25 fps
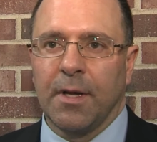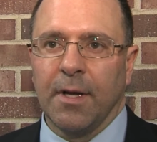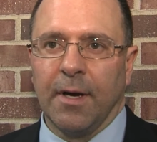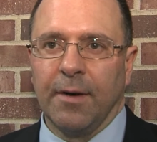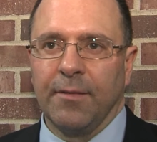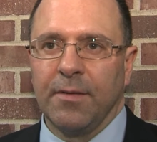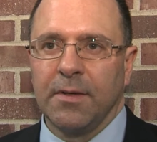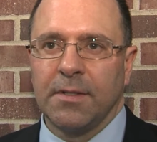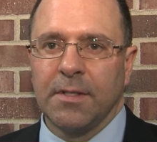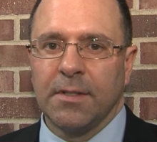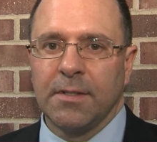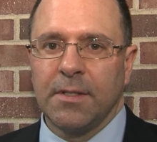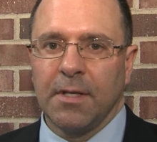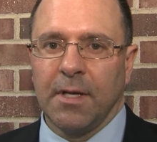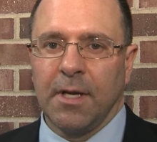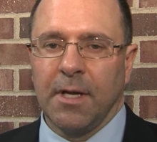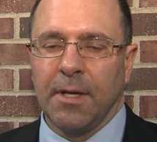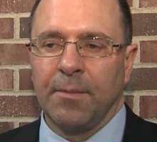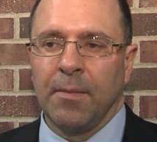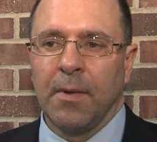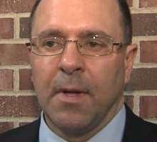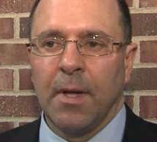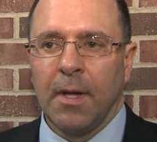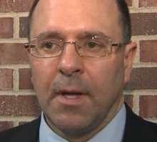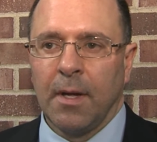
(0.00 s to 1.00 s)
Covington
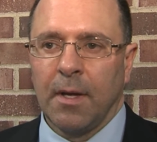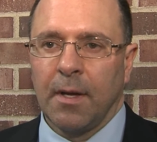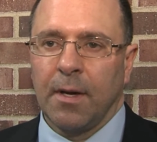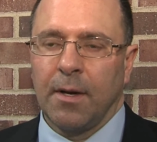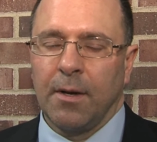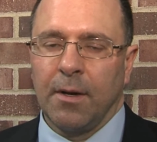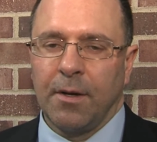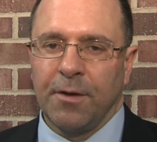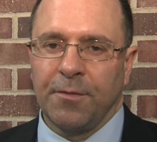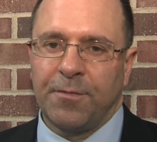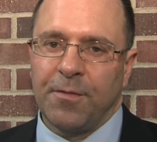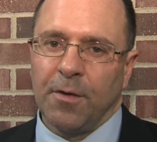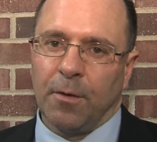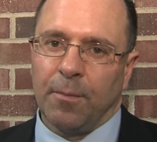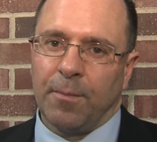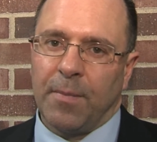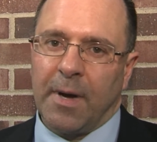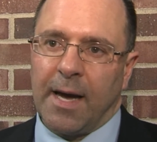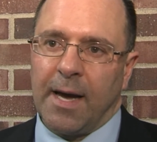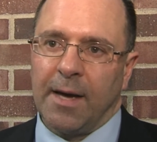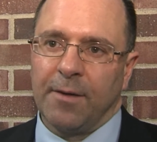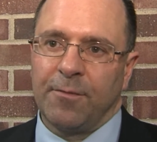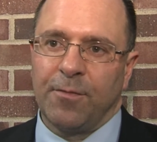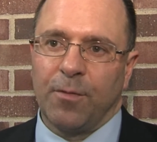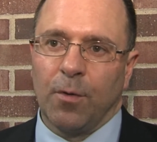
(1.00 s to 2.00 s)
team, you know you feel
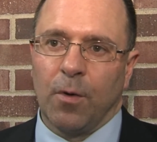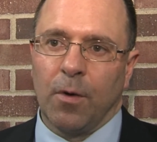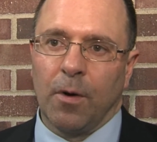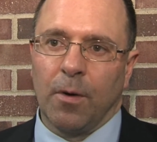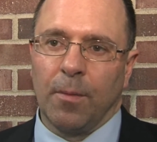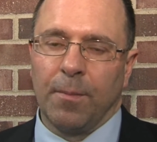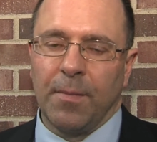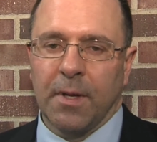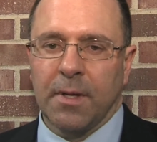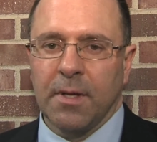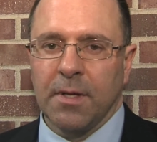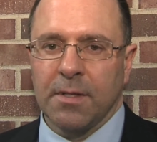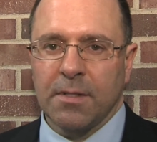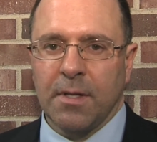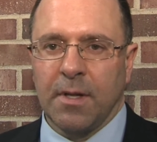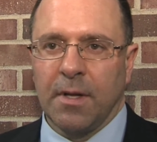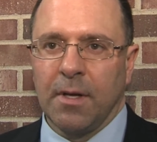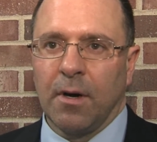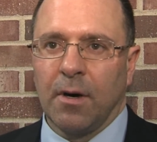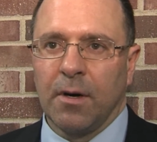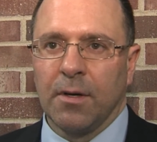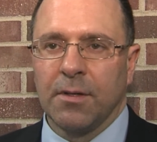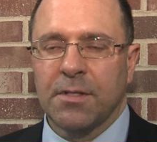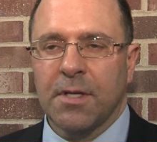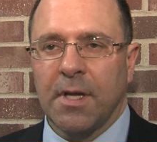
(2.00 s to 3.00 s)
bad for them because
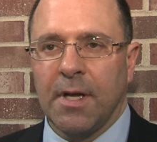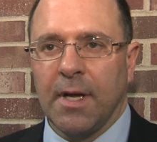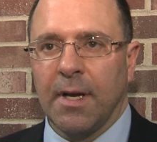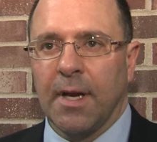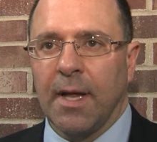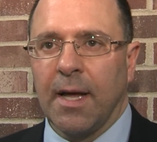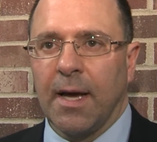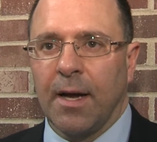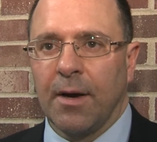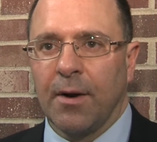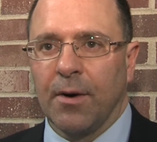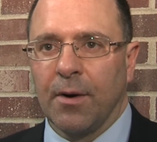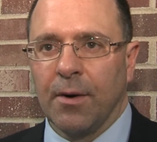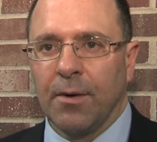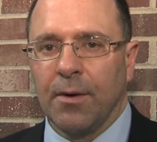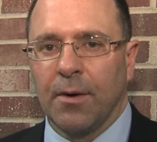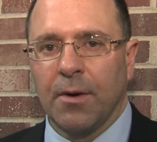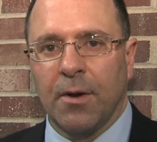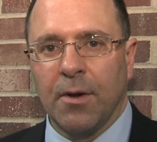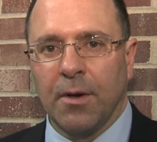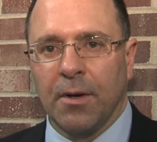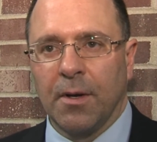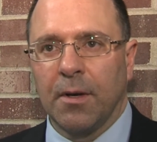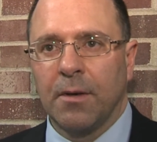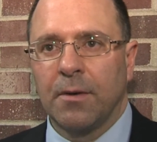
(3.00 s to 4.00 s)
the Orange kid got hurt
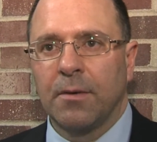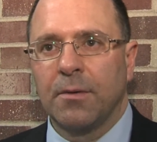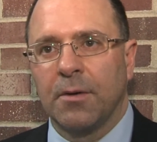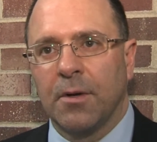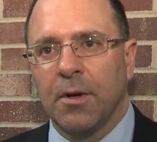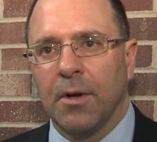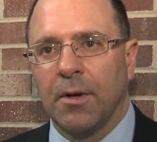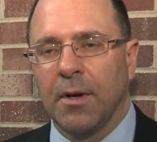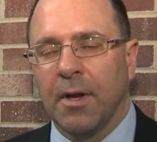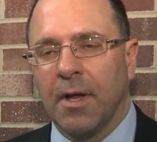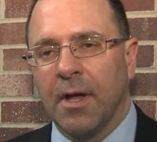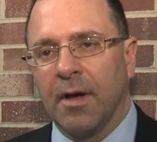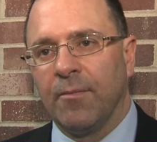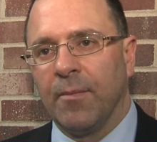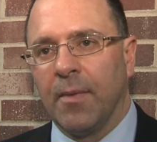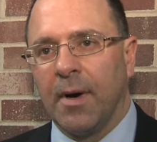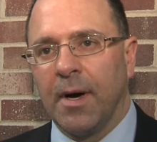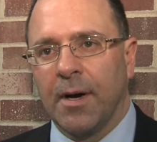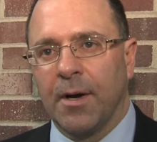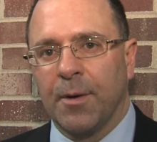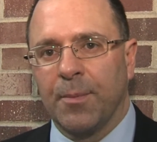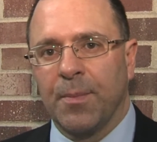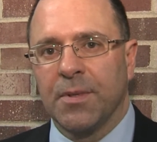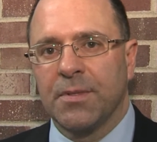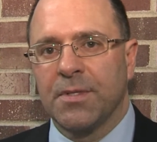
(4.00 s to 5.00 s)
and couldn't couldn't give them
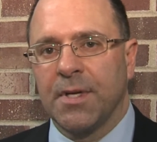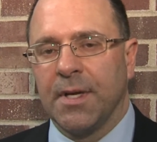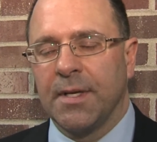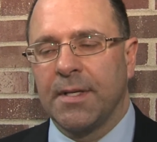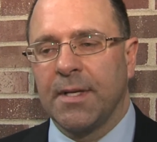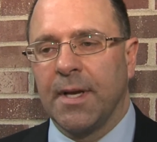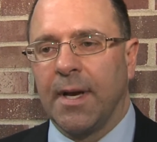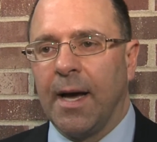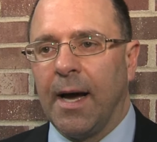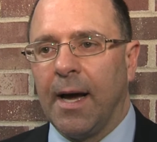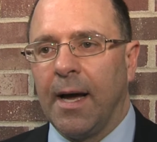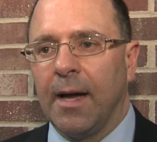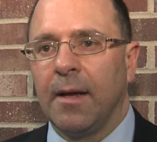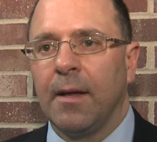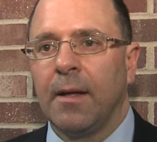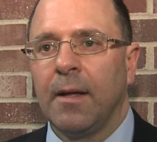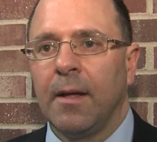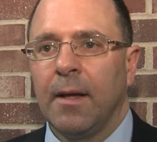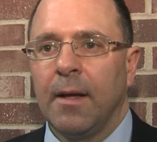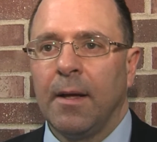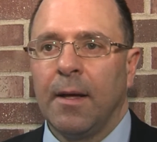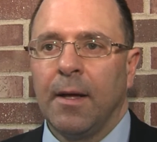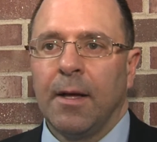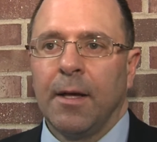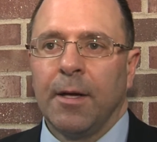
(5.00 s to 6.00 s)
100% tonight.
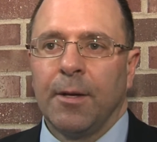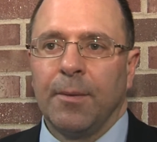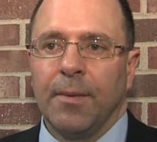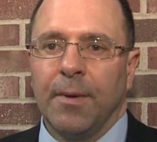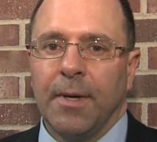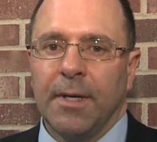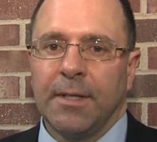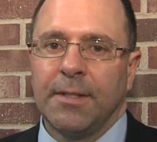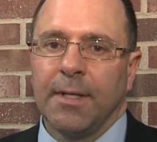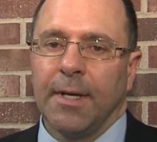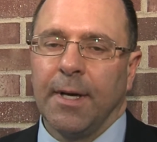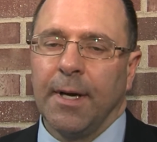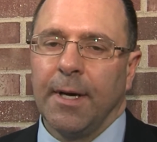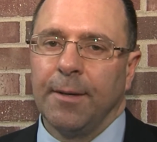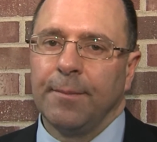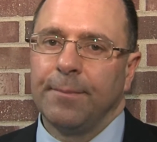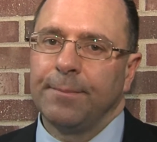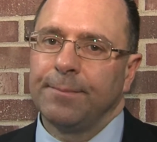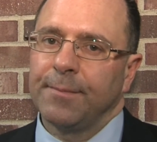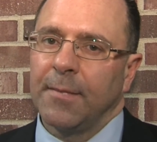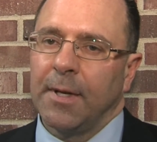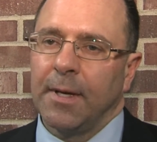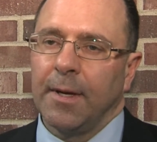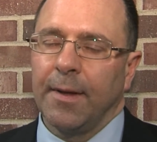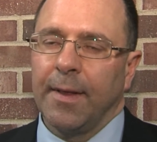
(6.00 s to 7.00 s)
But uh,
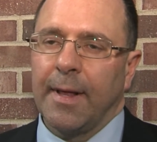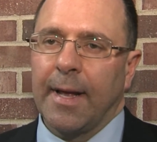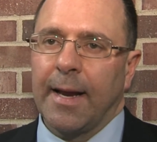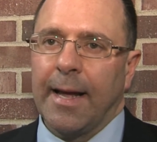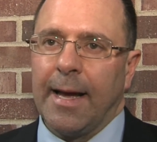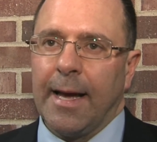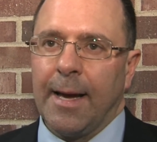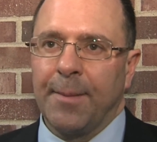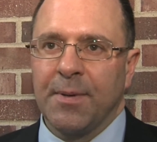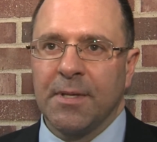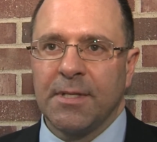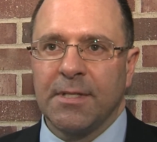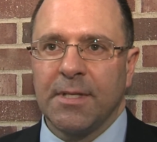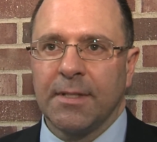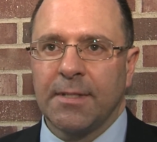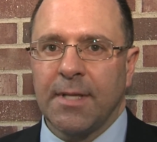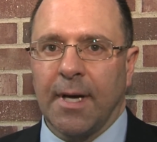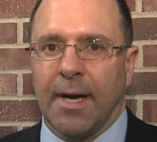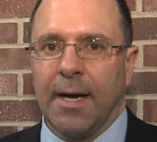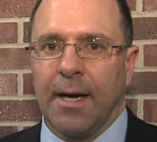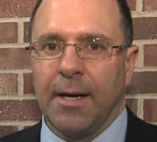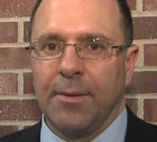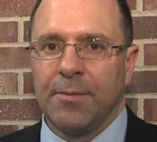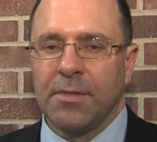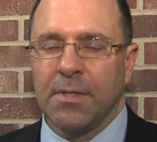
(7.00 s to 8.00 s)
you know that happens at
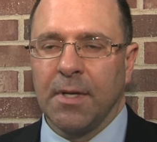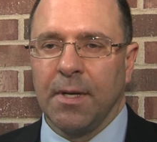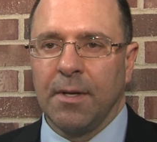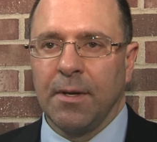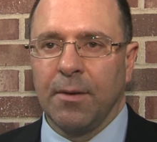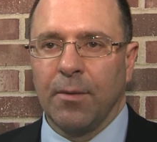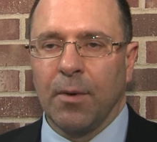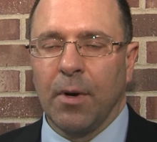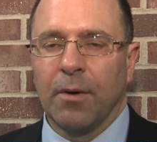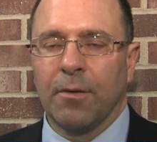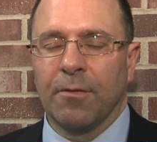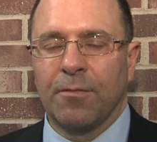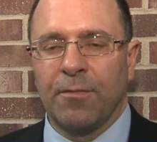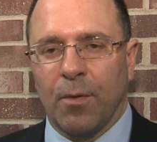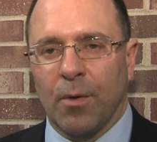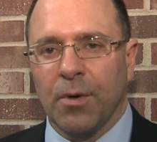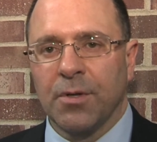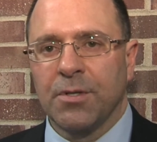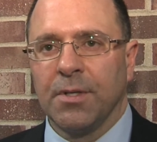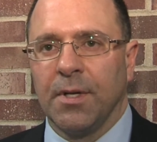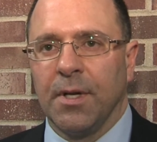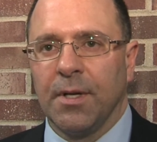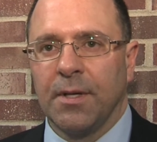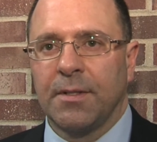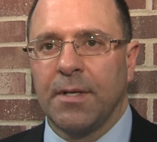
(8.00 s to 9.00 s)
times, and we were
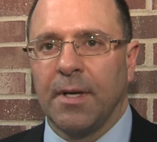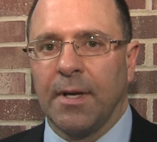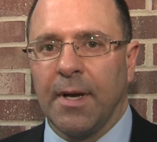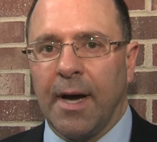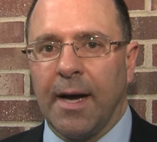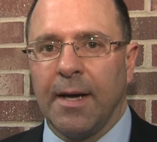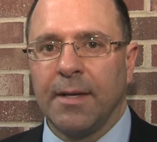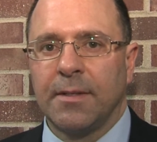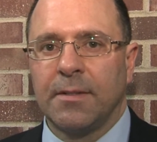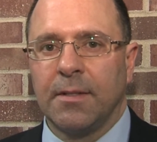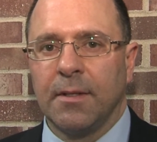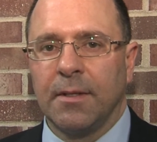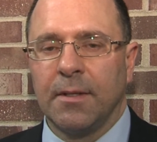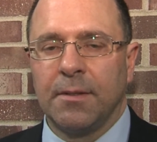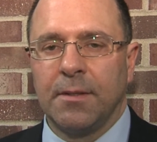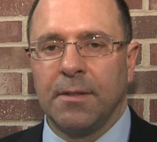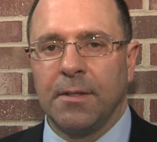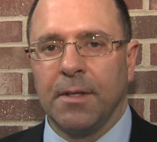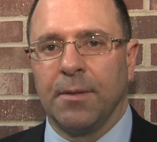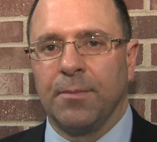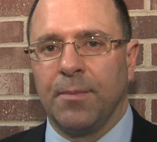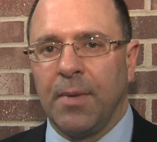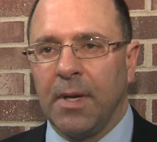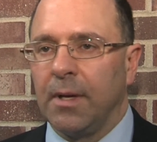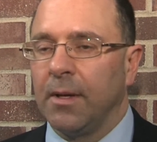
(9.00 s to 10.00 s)
fortunate tonight to,
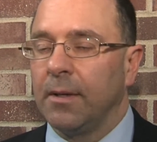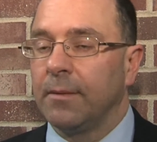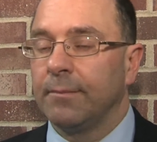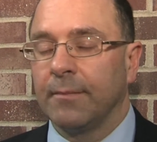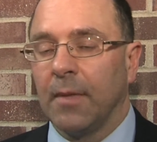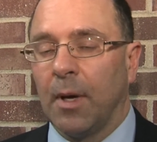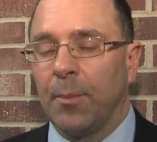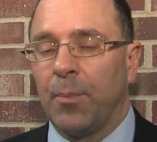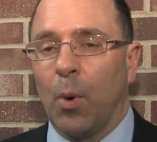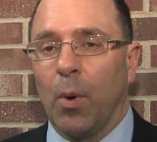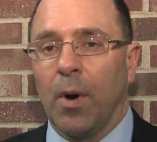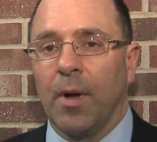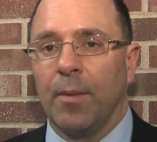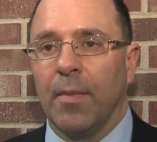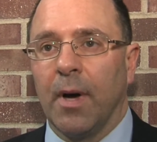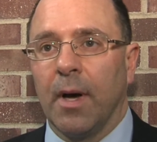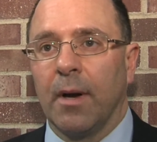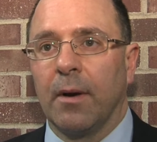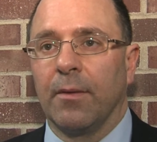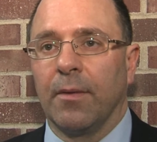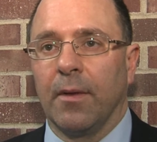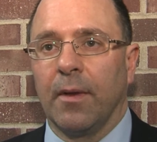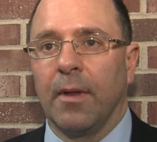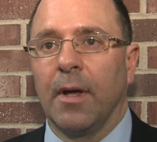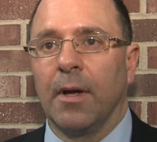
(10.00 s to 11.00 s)
to be a point
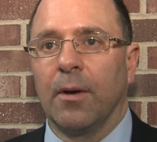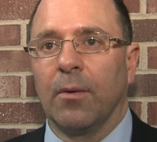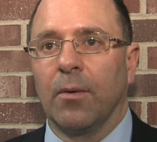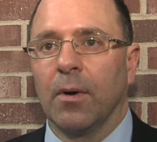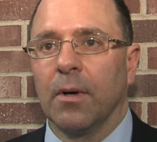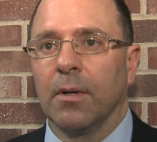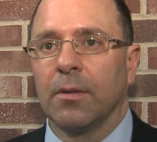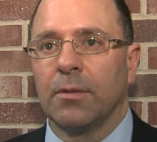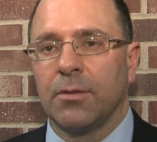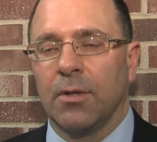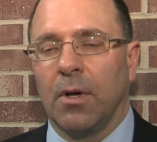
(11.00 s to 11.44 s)
better than they were.